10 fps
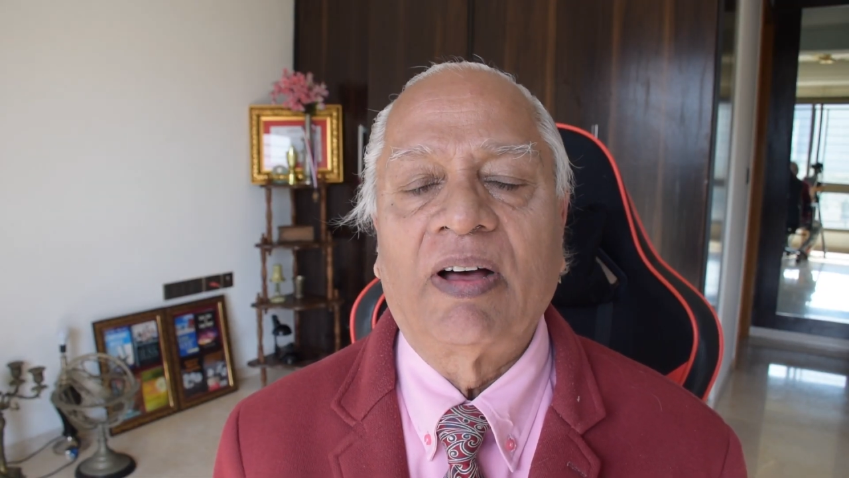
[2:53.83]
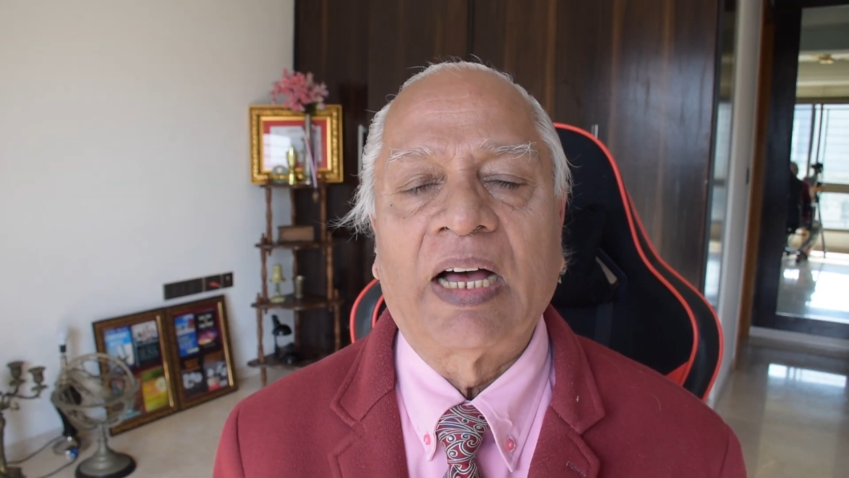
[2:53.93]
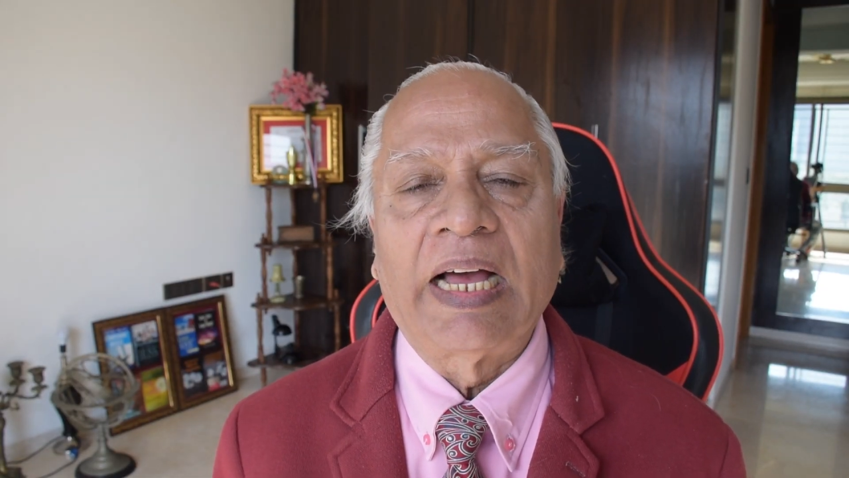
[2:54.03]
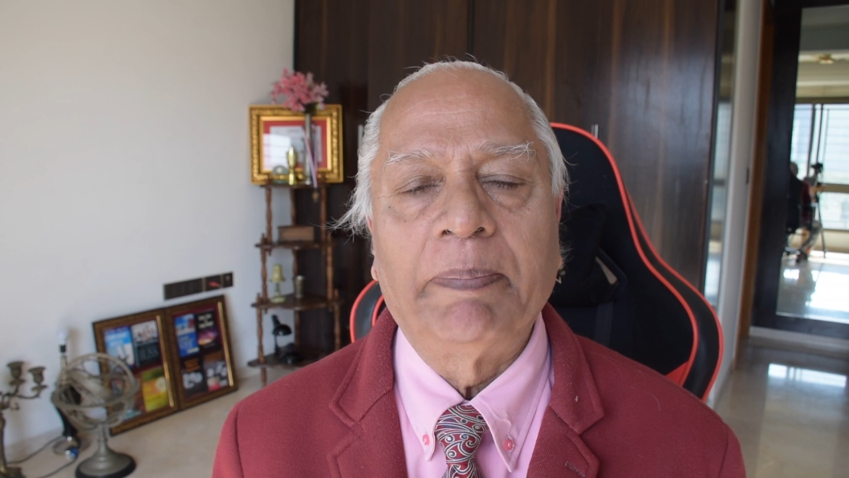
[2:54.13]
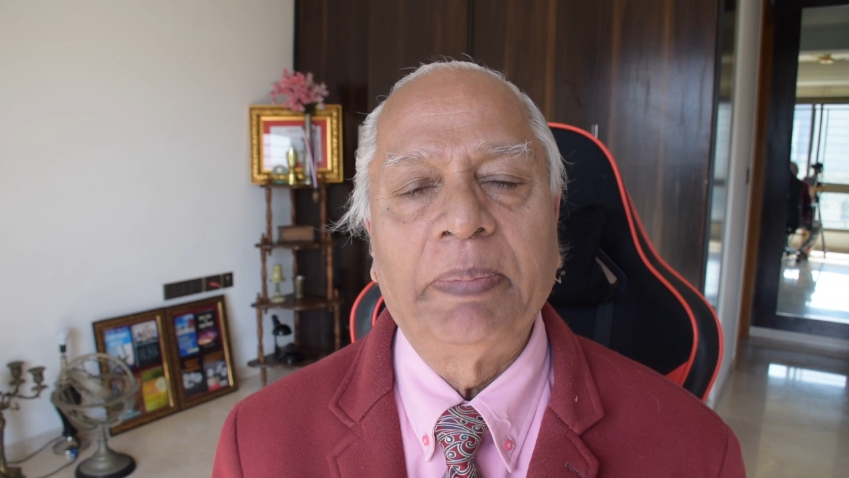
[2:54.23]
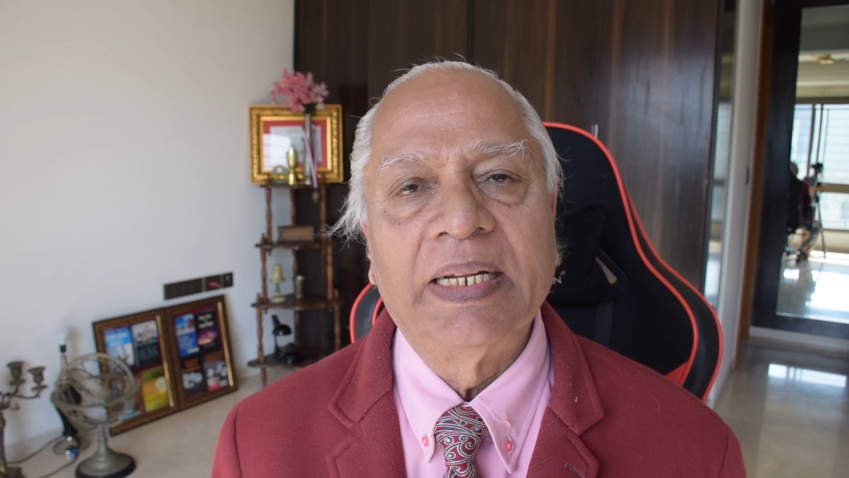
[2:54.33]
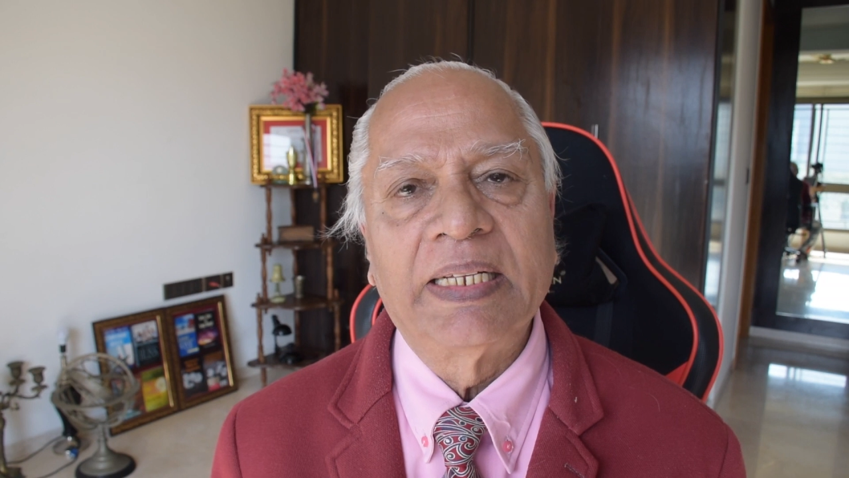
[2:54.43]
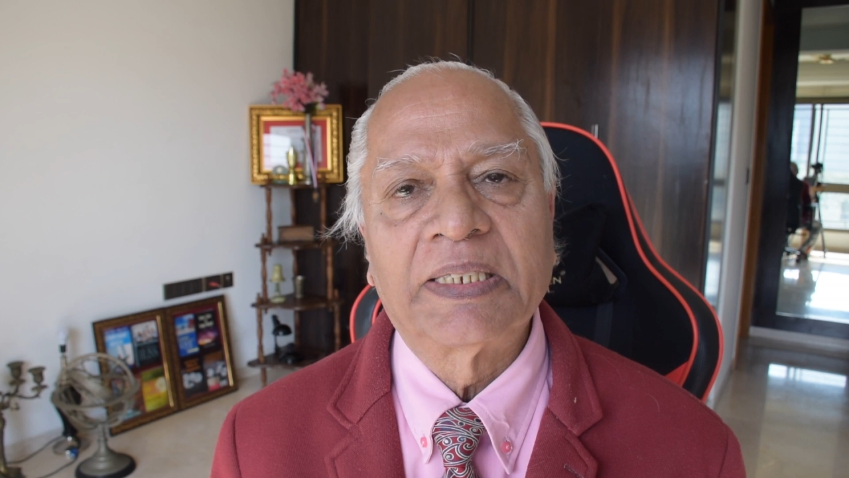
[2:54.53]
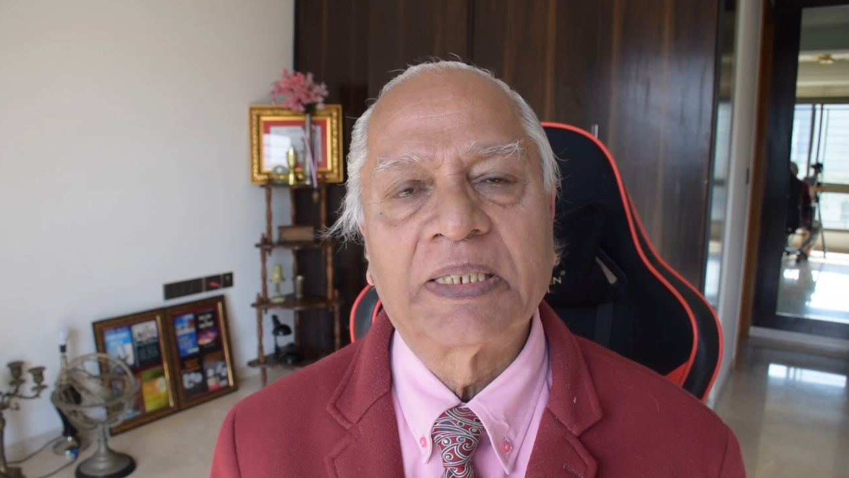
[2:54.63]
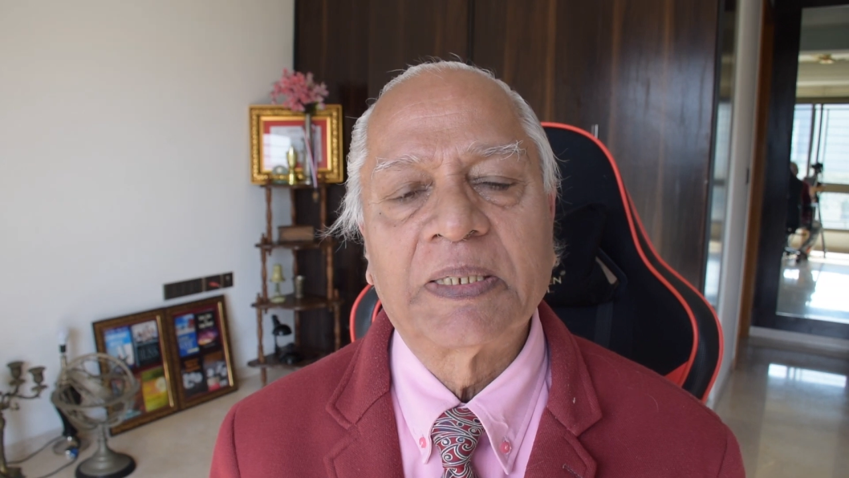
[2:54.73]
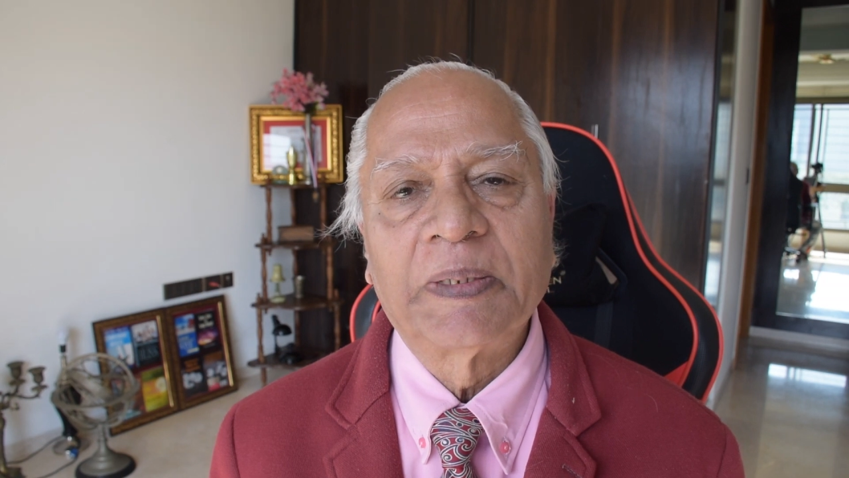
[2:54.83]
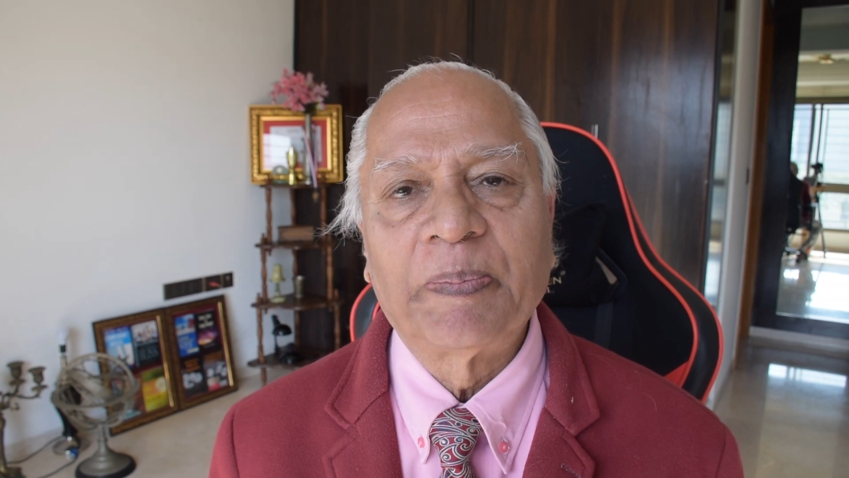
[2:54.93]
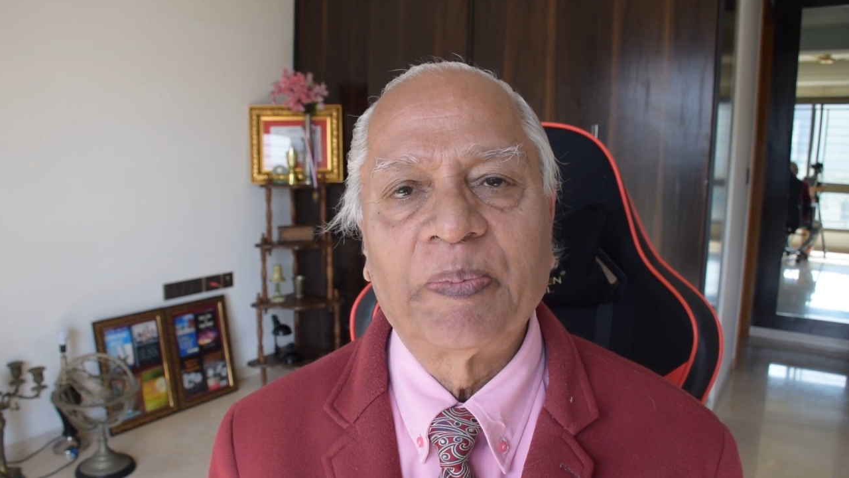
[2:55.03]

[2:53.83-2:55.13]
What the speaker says: happiness,